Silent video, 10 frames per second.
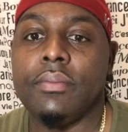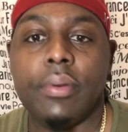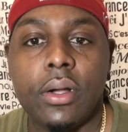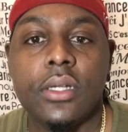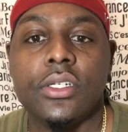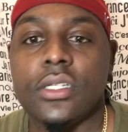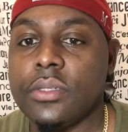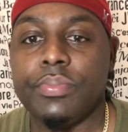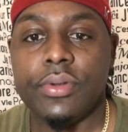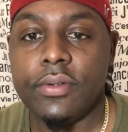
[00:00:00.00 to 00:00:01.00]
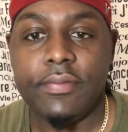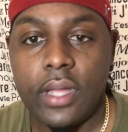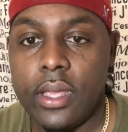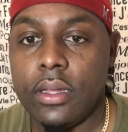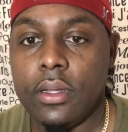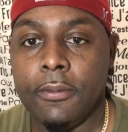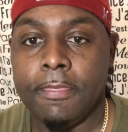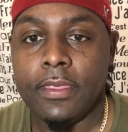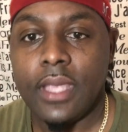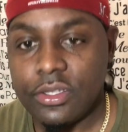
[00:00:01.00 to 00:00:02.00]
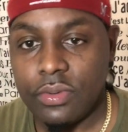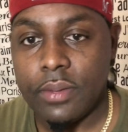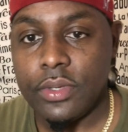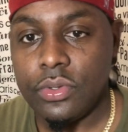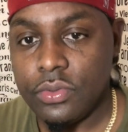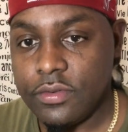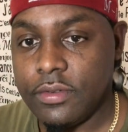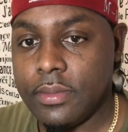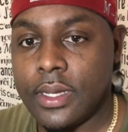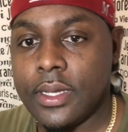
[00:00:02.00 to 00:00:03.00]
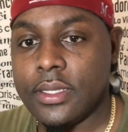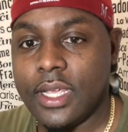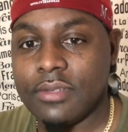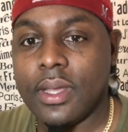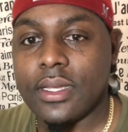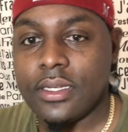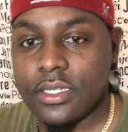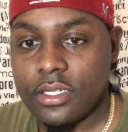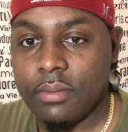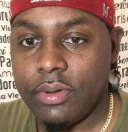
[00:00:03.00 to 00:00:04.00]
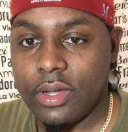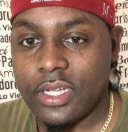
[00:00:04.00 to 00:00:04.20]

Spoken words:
Bar is just pure fire. That's what I'm gonna use for that's my conditioner bar.